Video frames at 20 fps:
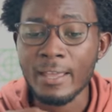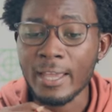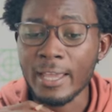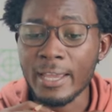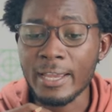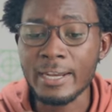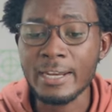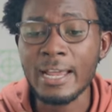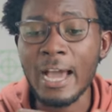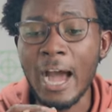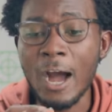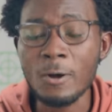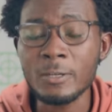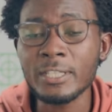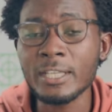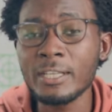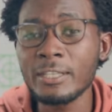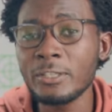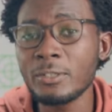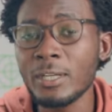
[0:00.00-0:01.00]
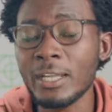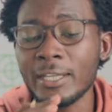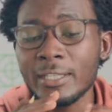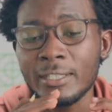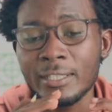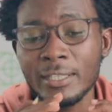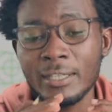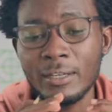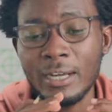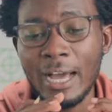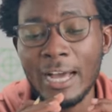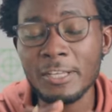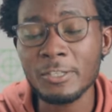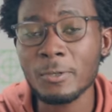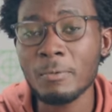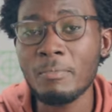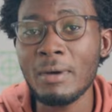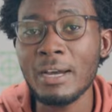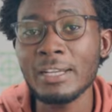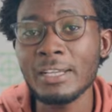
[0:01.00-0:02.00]
And I'll tell you, like
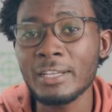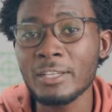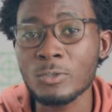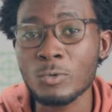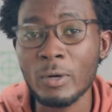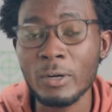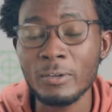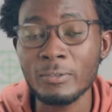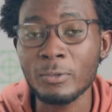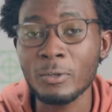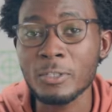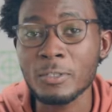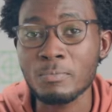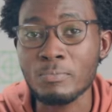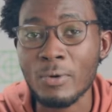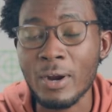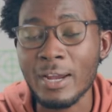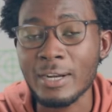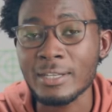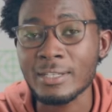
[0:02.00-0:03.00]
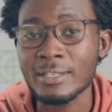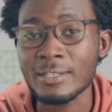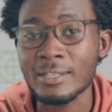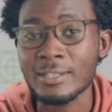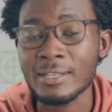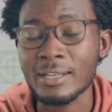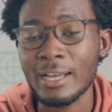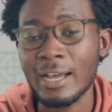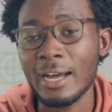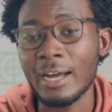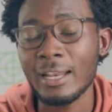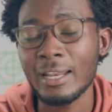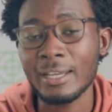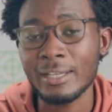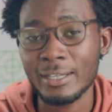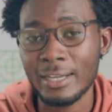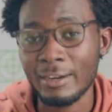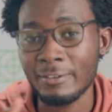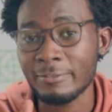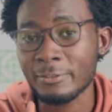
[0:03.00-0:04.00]
Aston Martin is one of those brands uh,
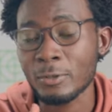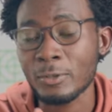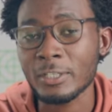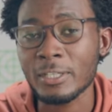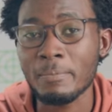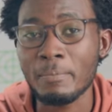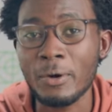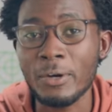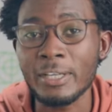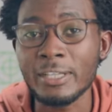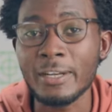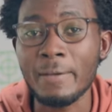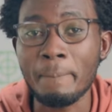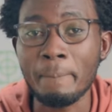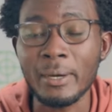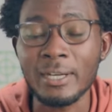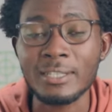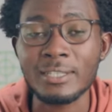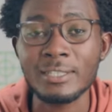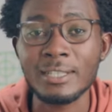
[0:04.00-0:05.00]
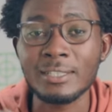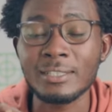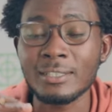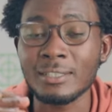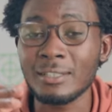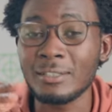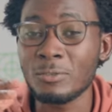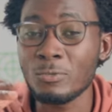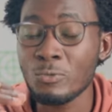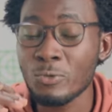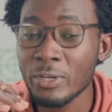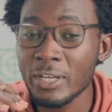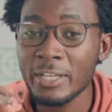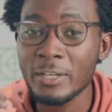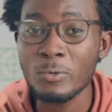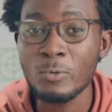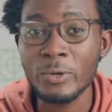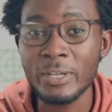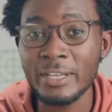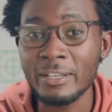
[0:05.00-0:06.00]
like I've talked about in the past that
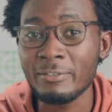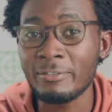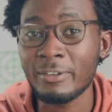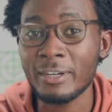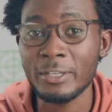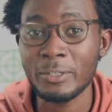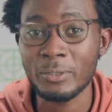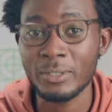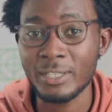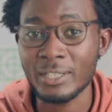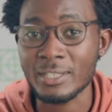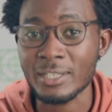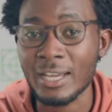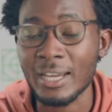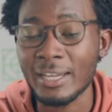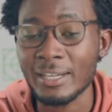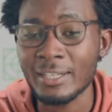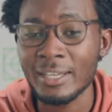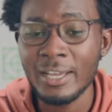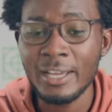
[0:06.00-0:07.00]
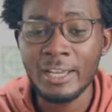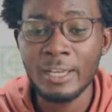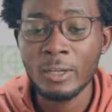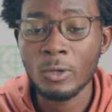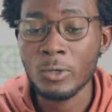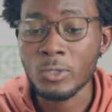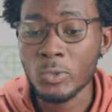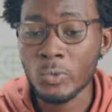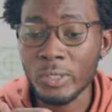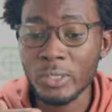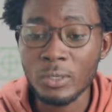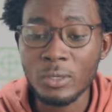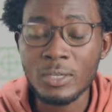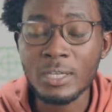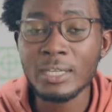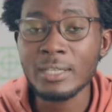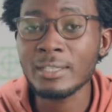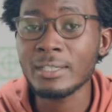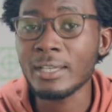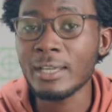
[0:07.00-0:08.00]
really really value design, because when you
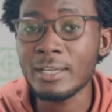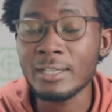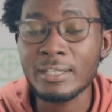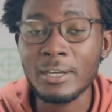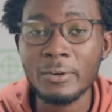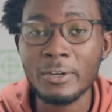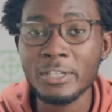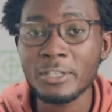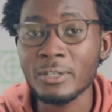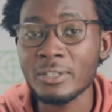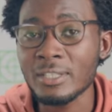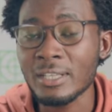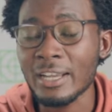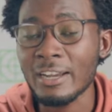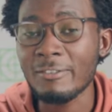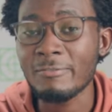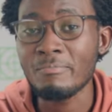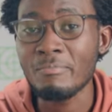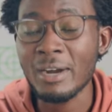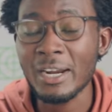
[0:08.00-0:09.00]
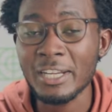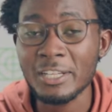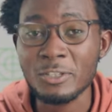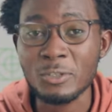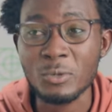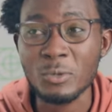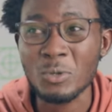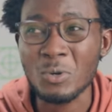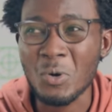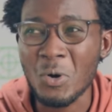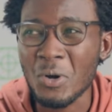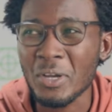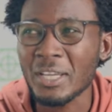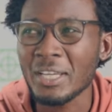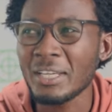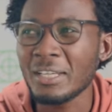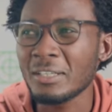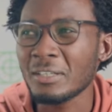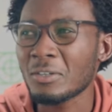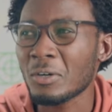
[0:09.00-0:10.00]
look at the iterations, they have managed to go
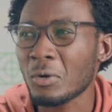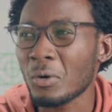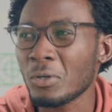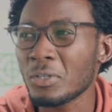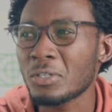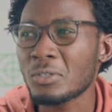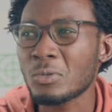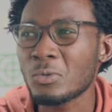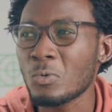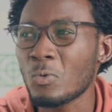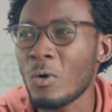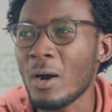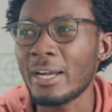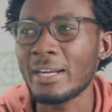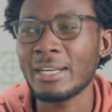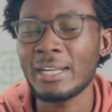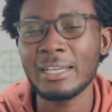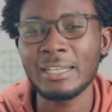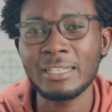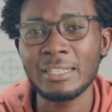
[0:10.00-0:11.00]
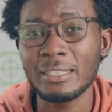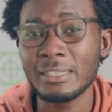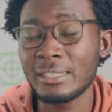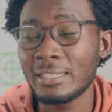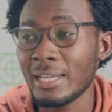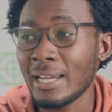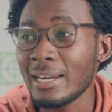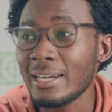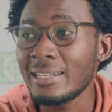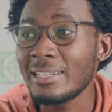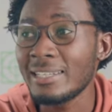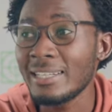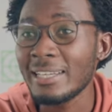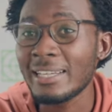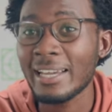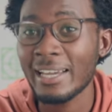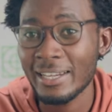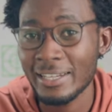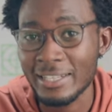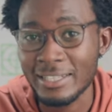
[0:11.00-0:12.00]
in close to what, like ten
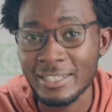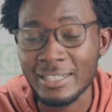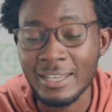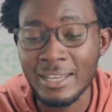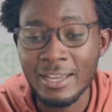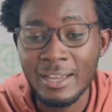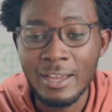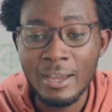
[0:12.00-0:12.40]
decades